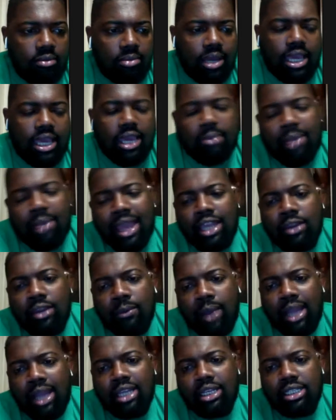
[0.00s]
But he made
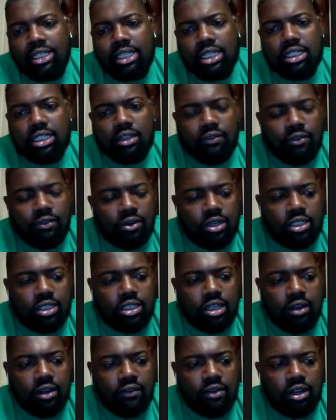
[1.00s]
the right decision for
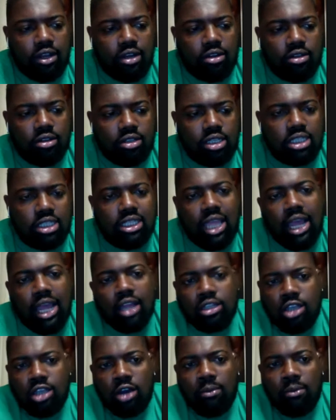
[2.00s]
himself, though. Just
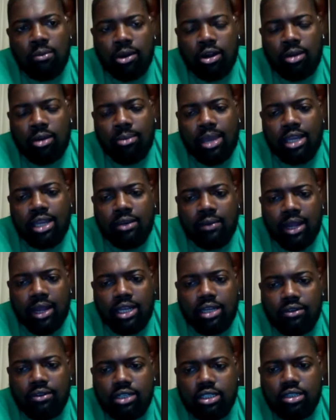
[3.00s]
like Joe Burrow made the
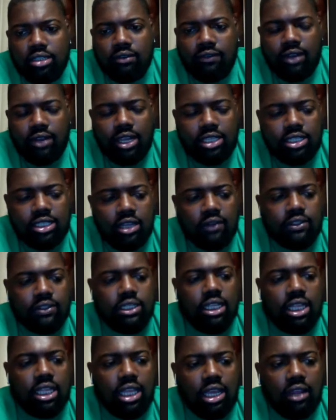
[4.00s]
right decision for himself
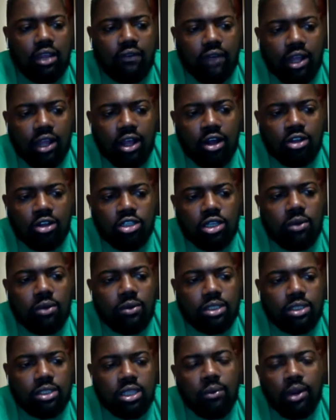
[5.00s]
to leave and go
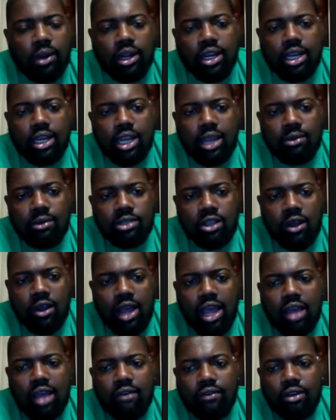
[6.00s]
to somewhere that they was
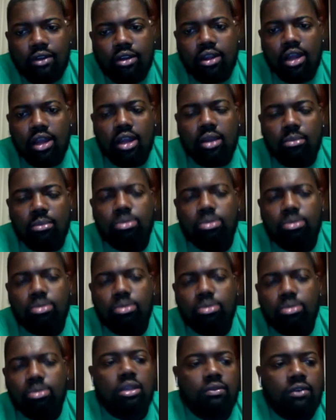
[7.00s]
gonna have a
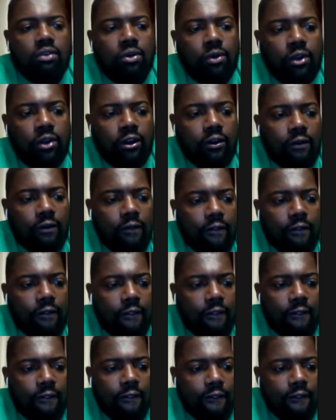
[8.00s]
productive career.